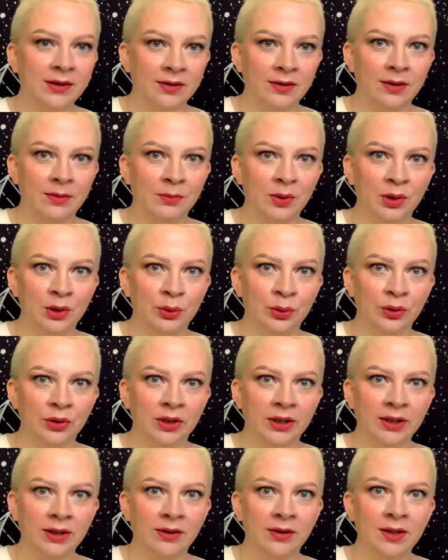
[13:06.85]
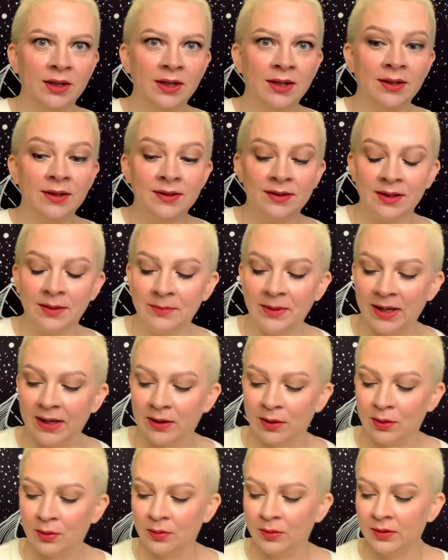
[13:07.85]
them alluring.
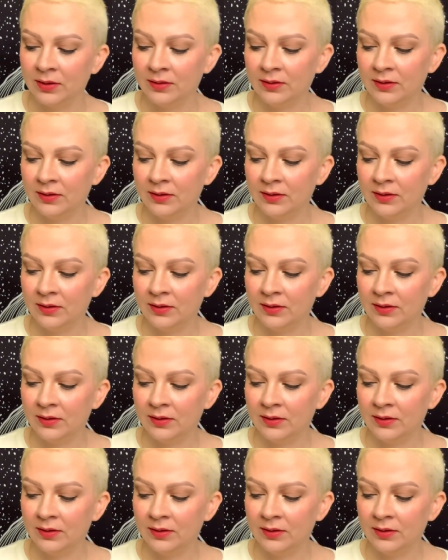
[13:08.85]
Somehow,